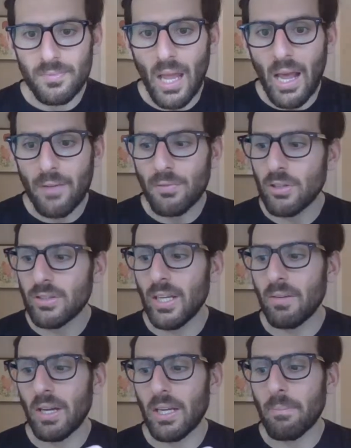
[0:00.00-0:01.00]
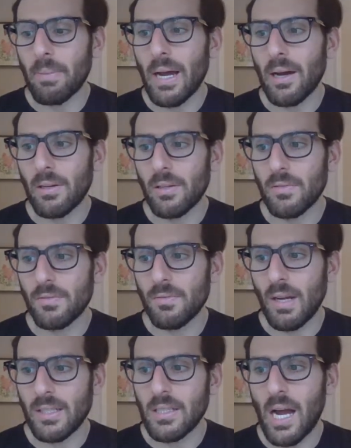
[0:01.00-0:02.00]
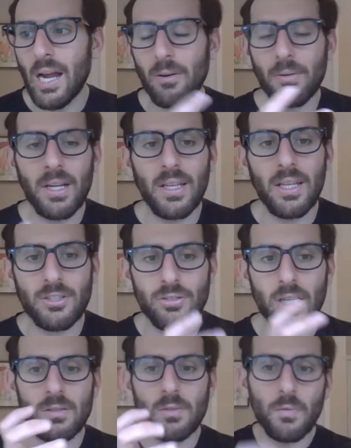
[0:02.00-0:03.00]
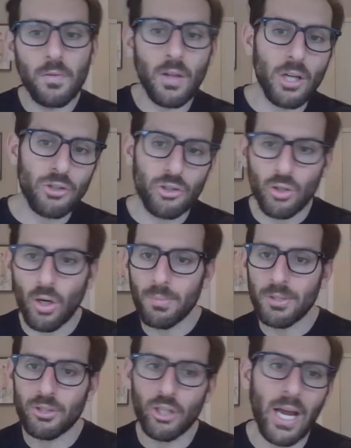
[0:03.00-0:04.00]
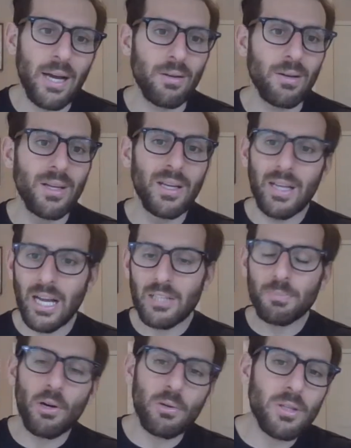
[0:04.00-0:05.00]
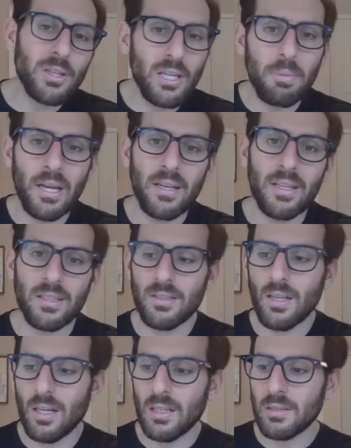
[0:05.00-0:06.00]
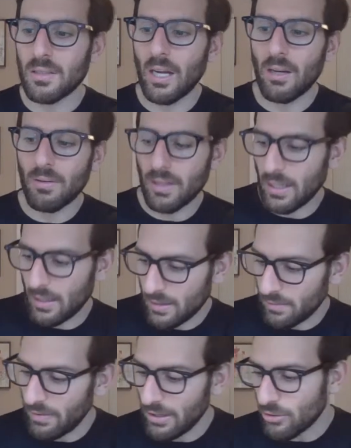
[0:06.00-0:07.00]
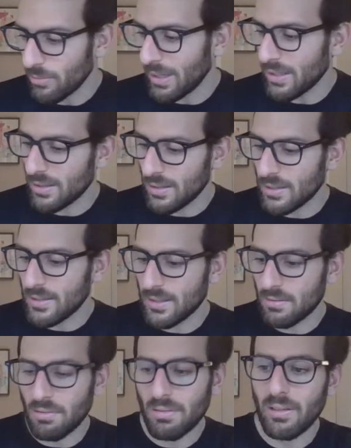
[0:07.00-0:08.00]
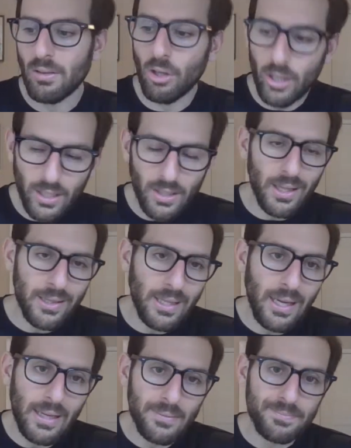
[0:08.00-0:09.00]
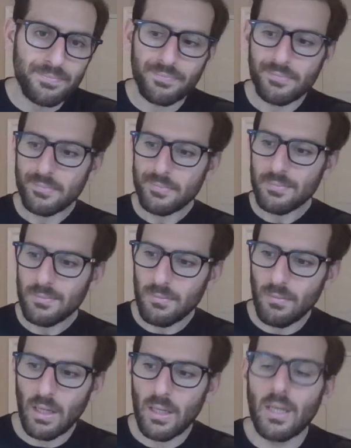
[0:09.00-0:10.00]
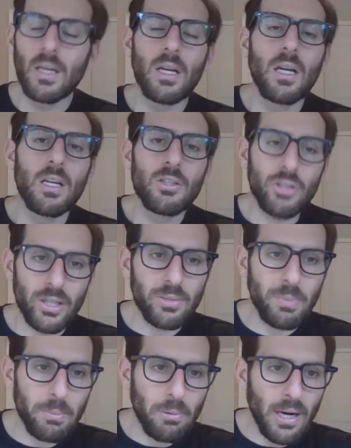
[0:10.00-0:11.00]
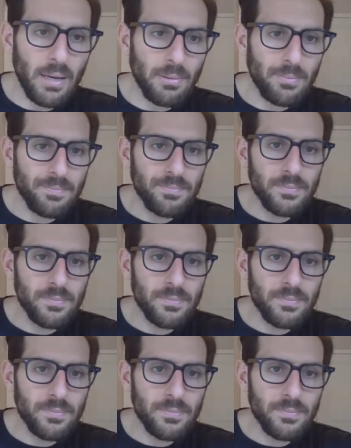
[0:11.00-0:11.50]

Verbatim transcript: after, say, like a bout of like diarrhea that's trying to flush garbage out. That's part of what the appendix does. Now, again, conventional medicine doesn't necessarily look at it like that. So that's a big problem.